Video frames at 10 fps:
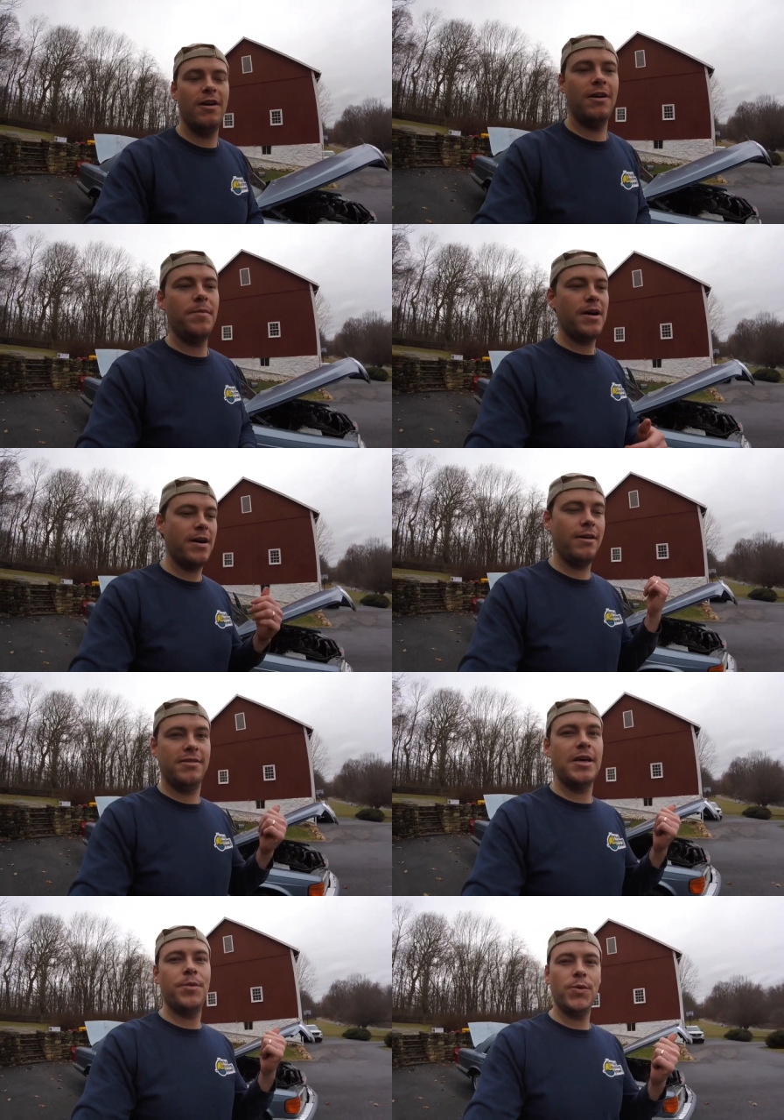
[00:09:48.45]
on my
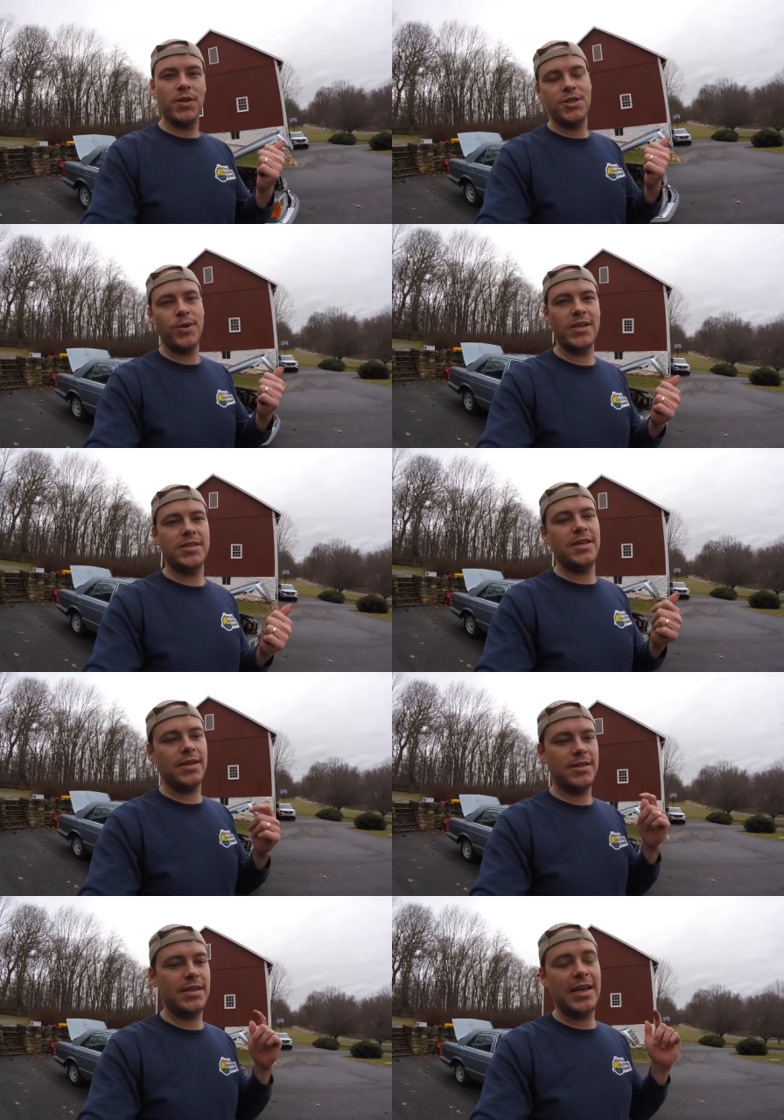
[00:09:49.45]
W one
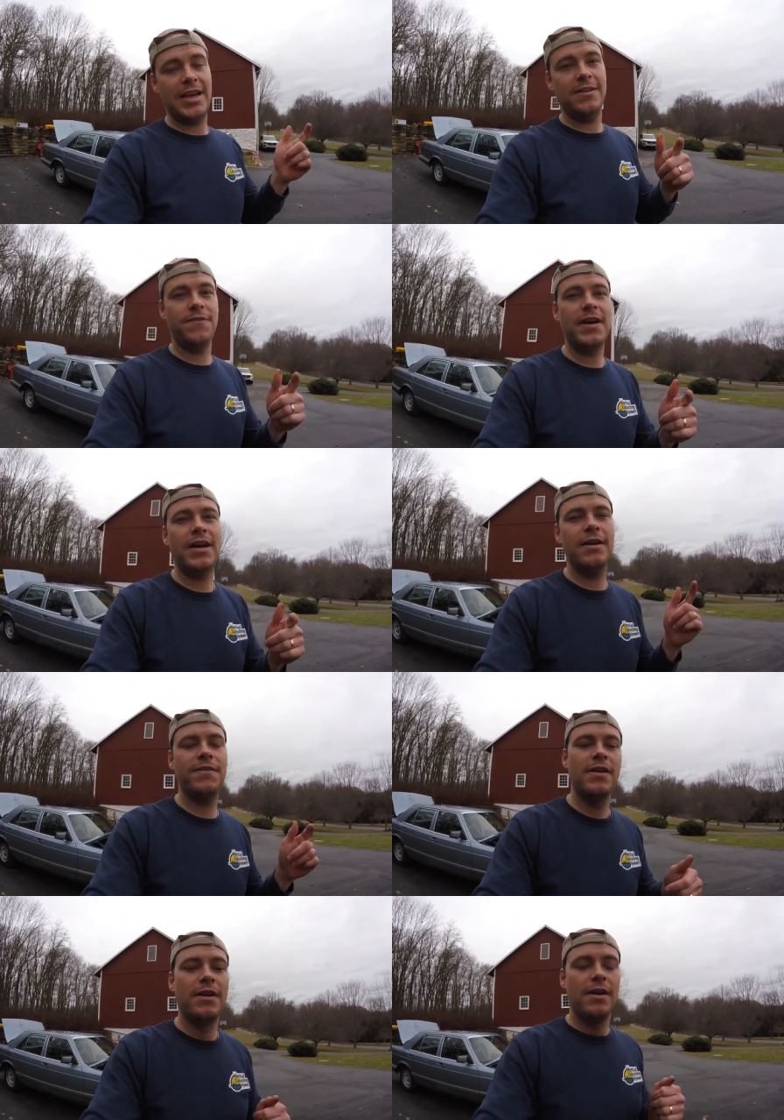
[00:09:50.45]
twenty-six eighty-five
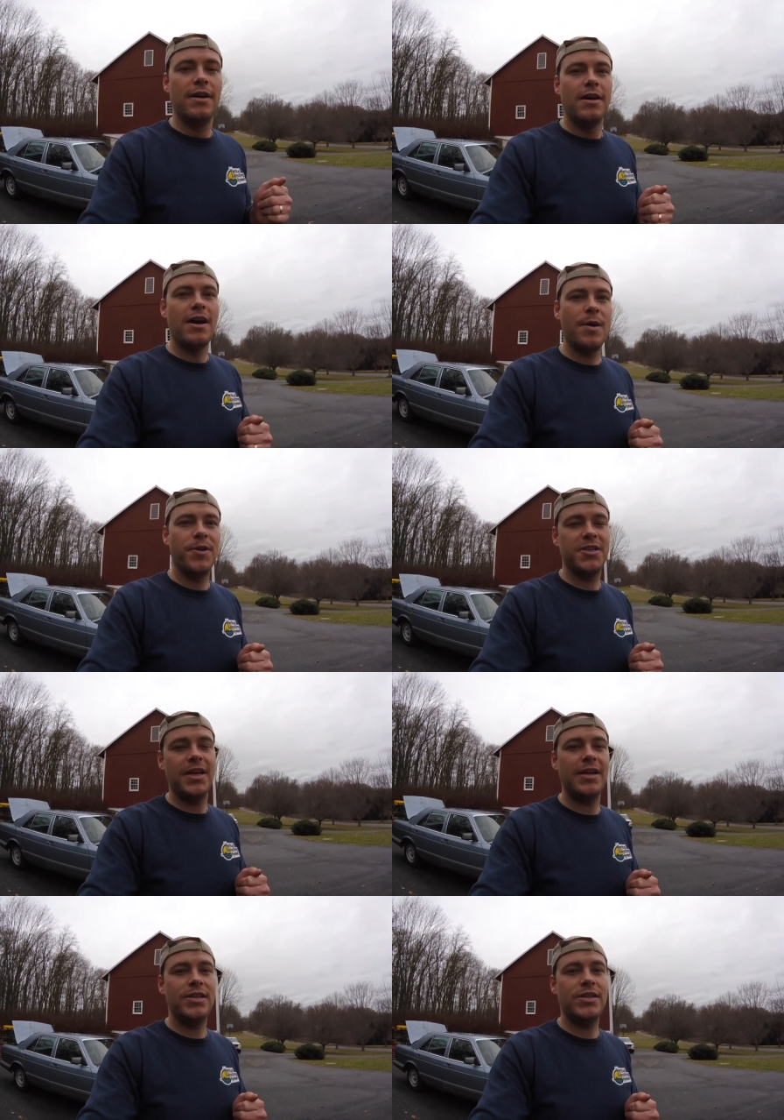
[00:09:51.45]
uh,
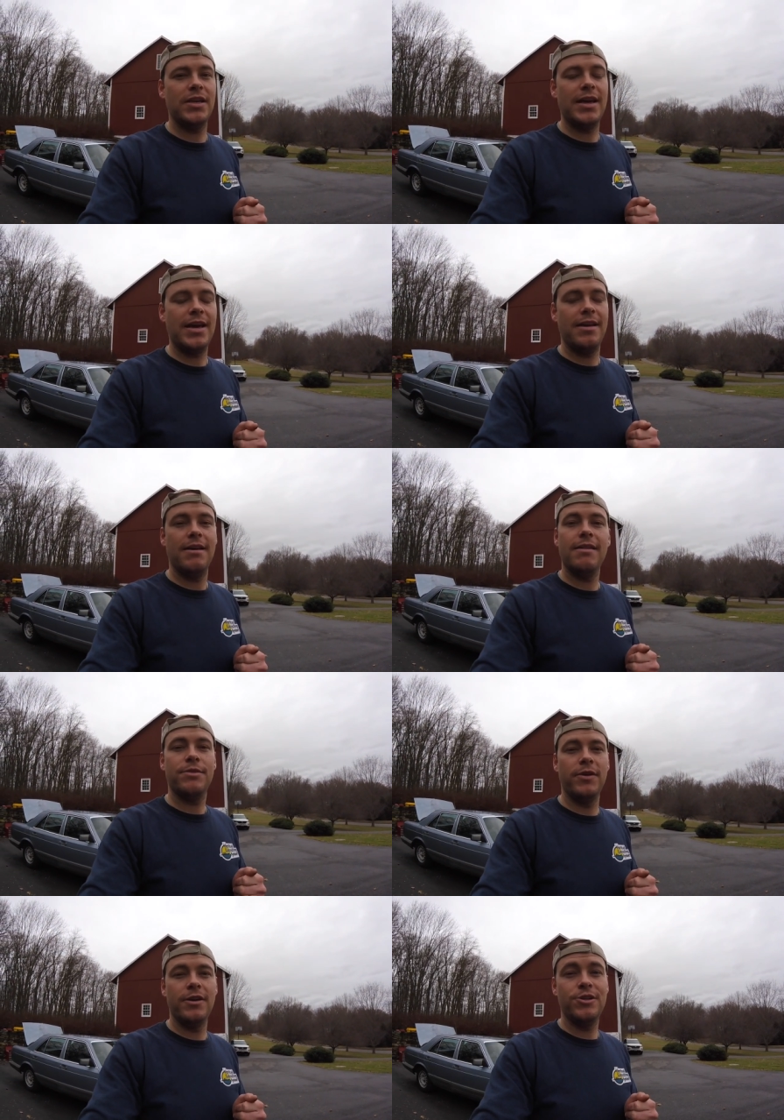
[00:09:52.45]
Mercedes
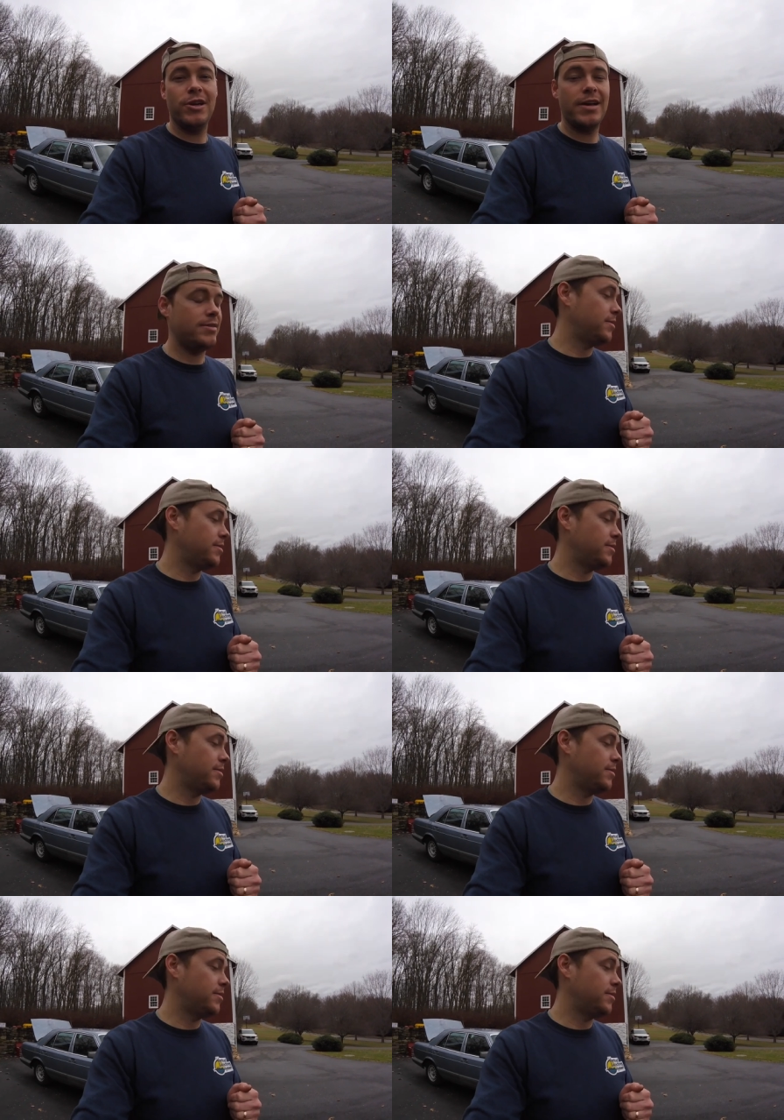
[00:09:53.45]
three hundred S